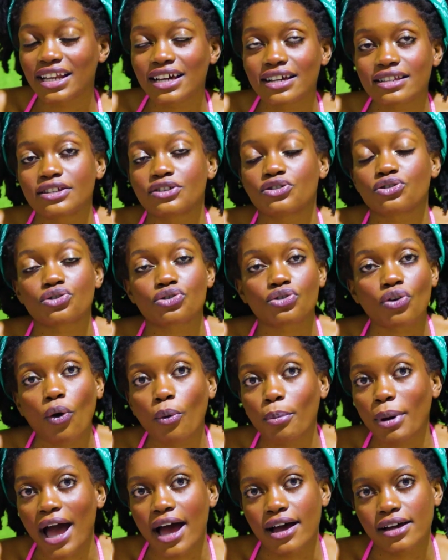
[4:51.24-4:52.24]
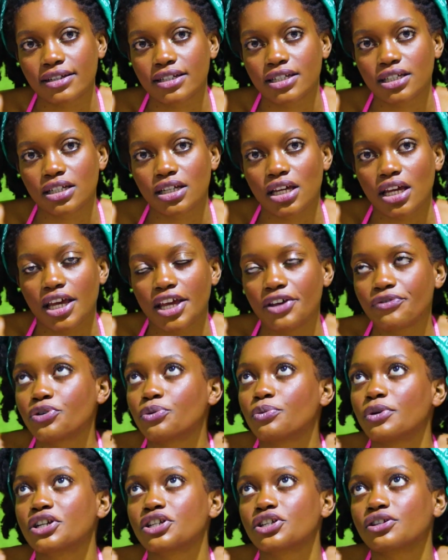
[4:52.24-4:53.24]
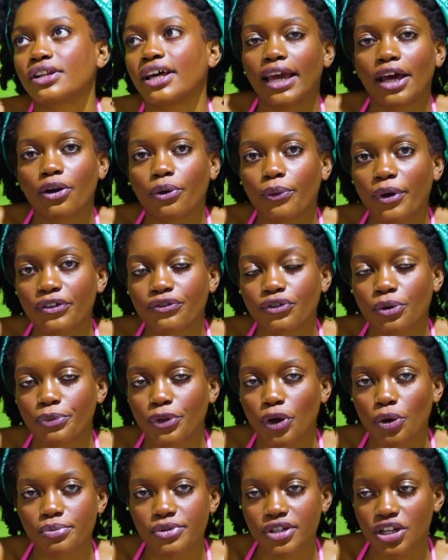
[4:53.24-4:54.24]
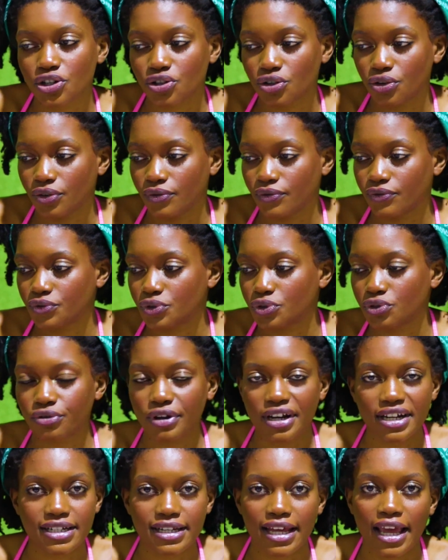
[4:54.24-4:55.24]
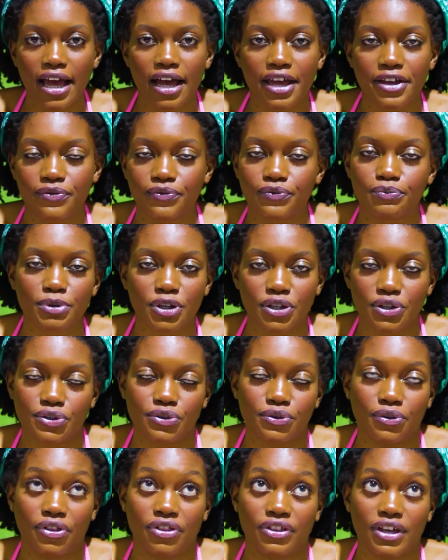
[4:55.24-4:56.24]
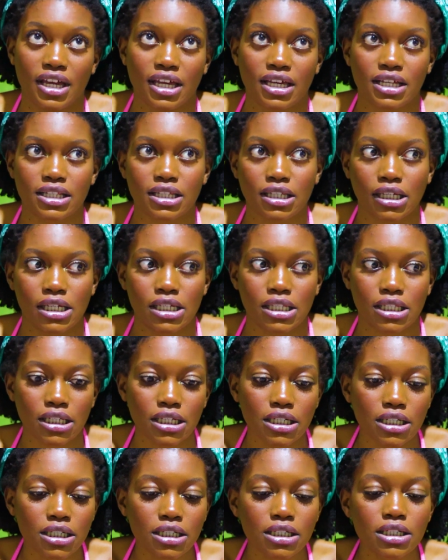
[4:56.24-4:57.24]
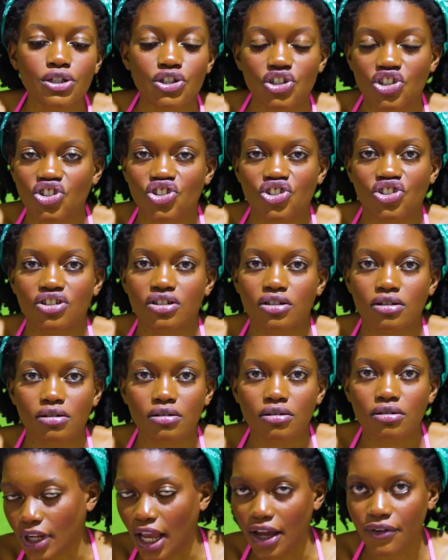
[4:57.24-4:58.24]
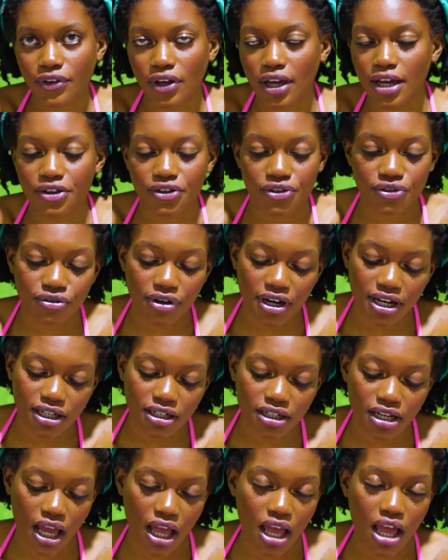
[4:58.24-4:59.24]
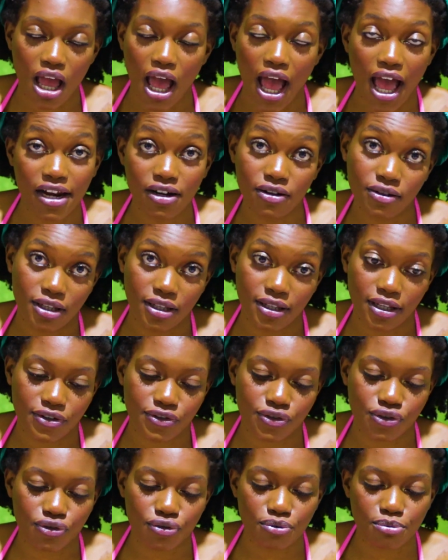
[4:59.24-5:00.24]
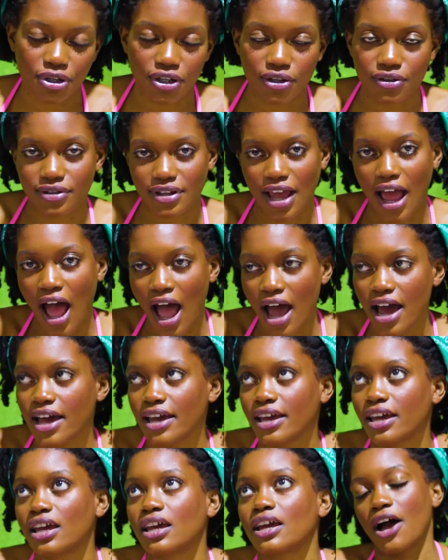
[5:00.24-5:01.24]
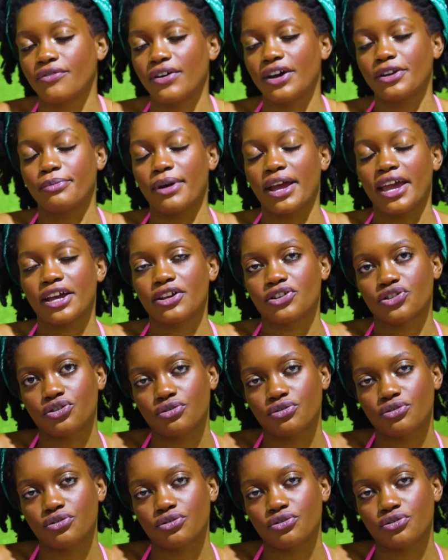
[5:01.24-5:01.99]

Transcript: Relaxer is so bad. If you want to get away from the obsession of straight hair because you think it's easier to just have your hair straight, I don't think that's true, because I have had my hair